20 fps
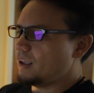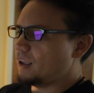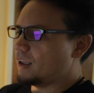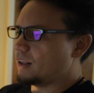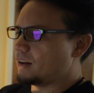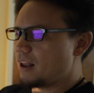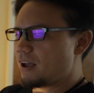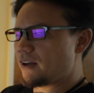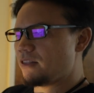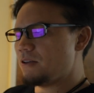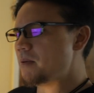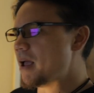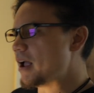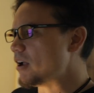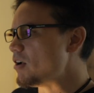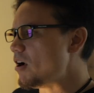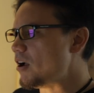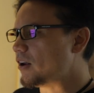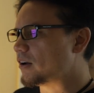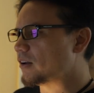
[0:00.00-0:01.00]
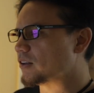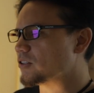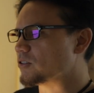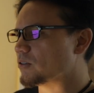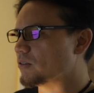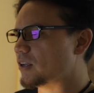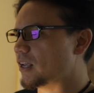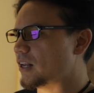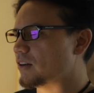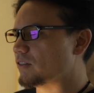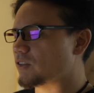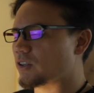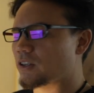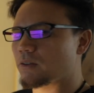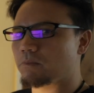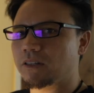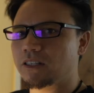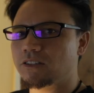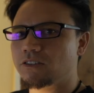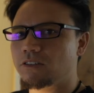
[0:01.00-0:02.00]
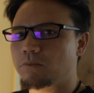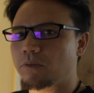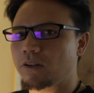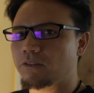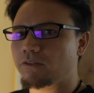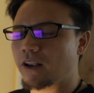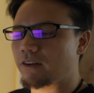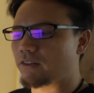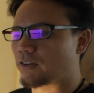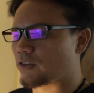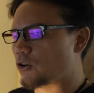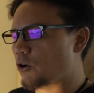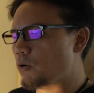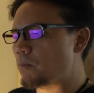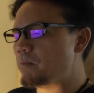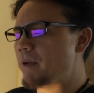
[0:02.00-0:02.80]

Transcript: And now they're back on. So again, if you could please do me a favor, go